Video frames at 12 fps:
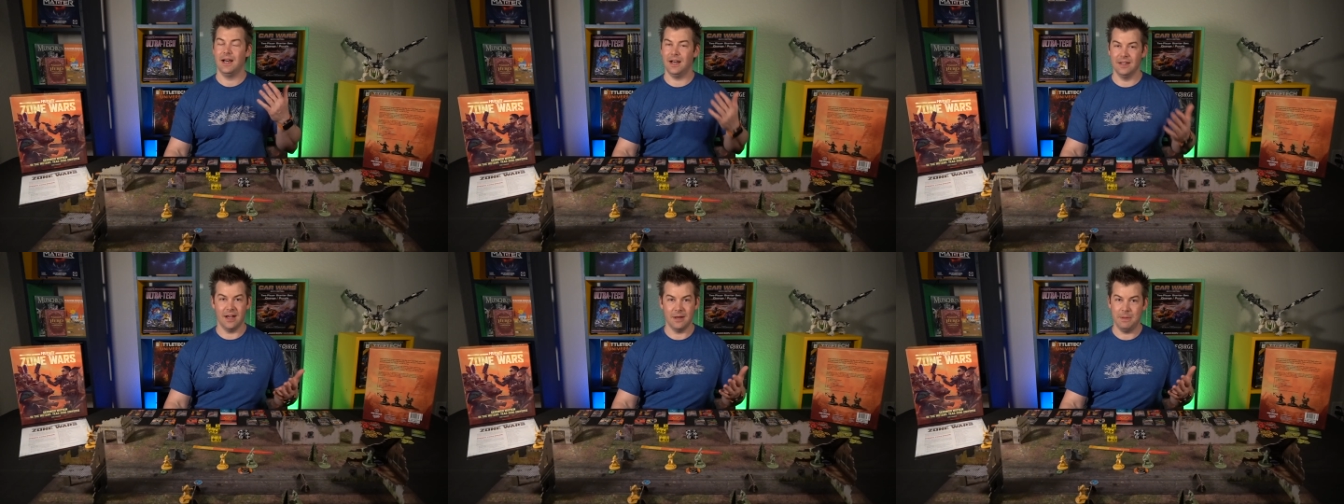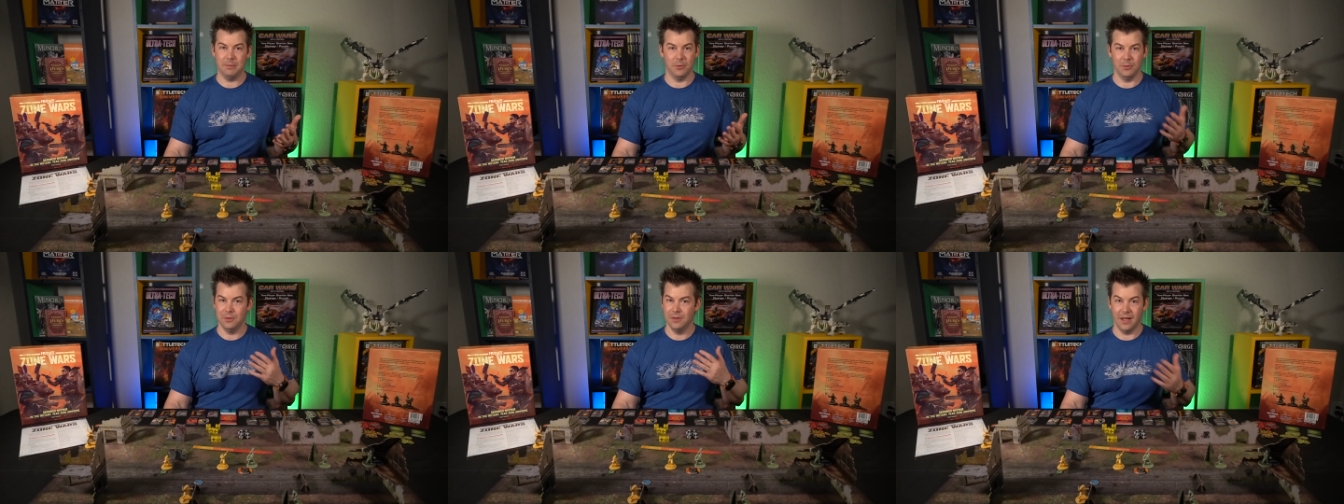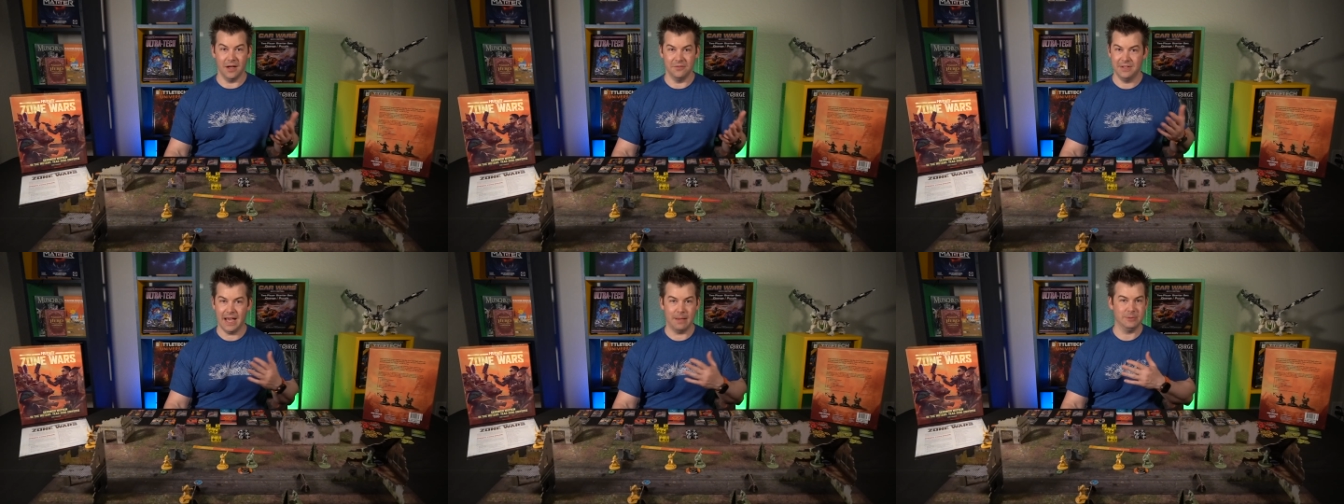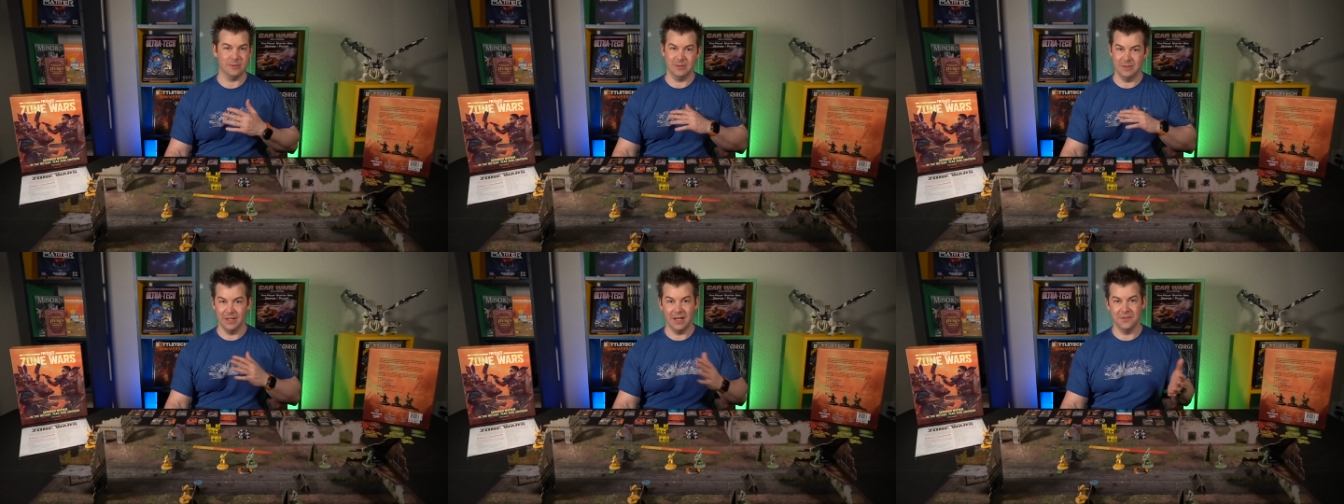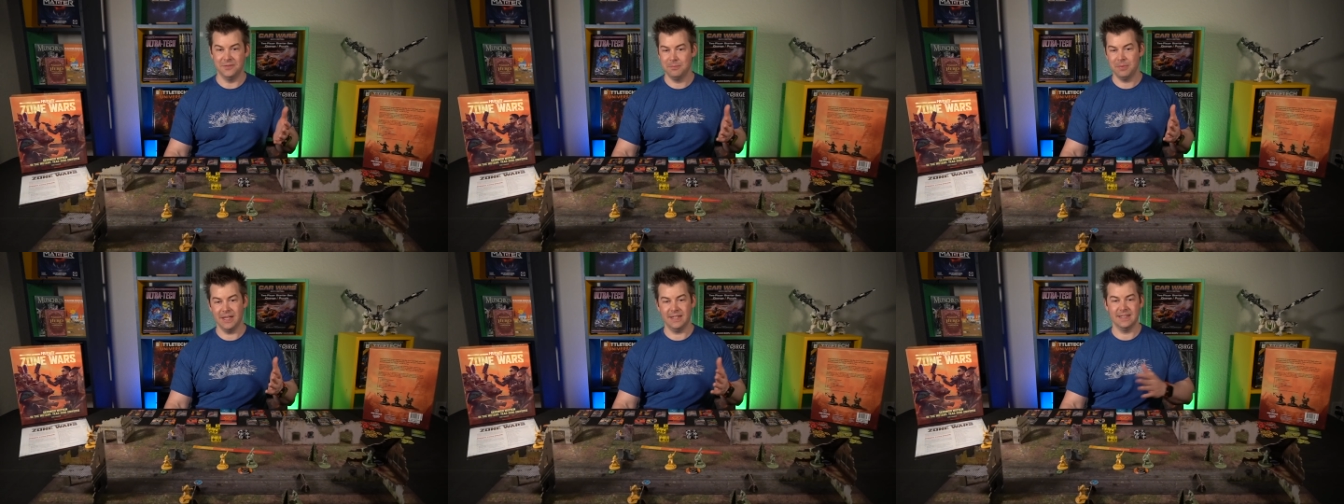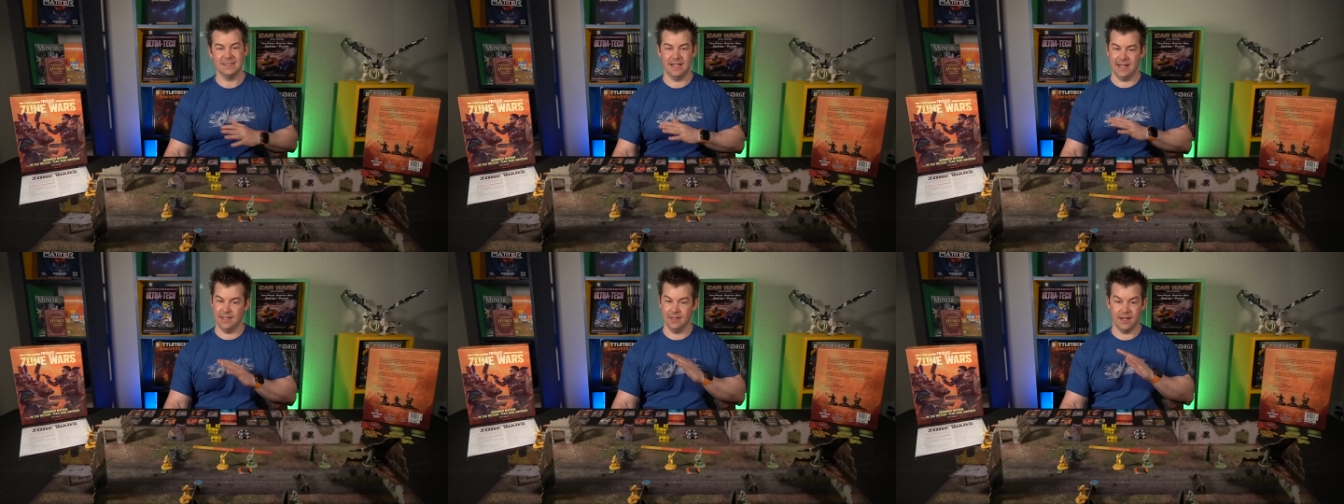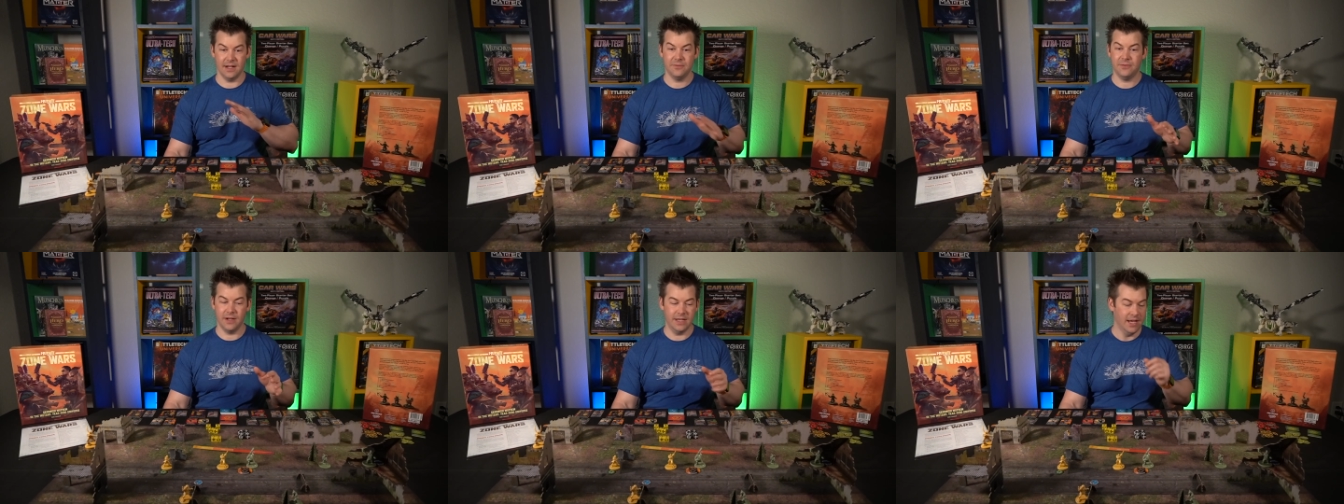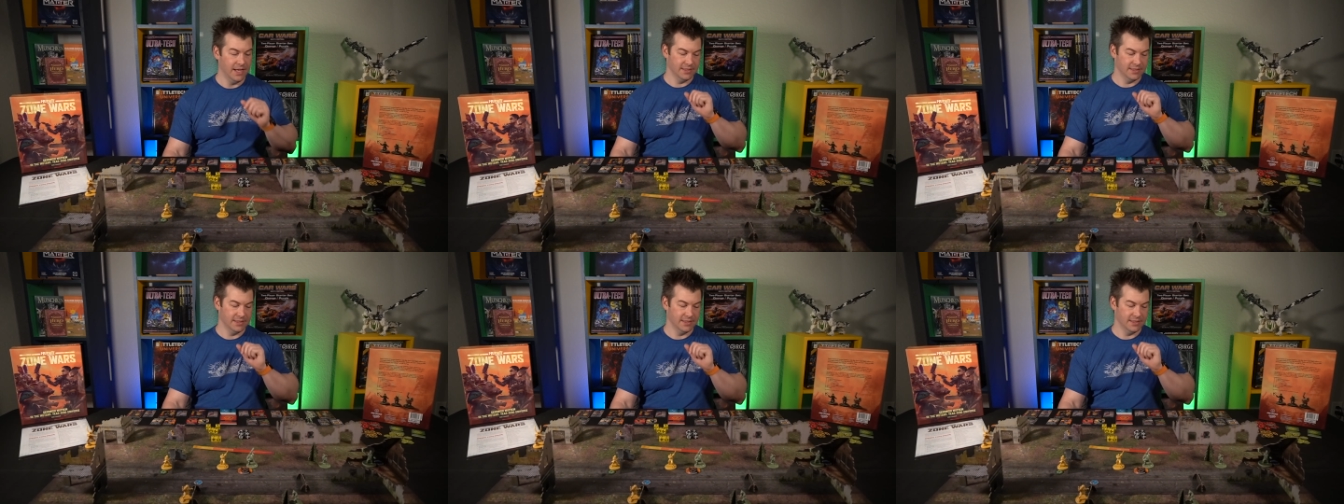a lot of people absolutely loved playing this and had a lot of fun.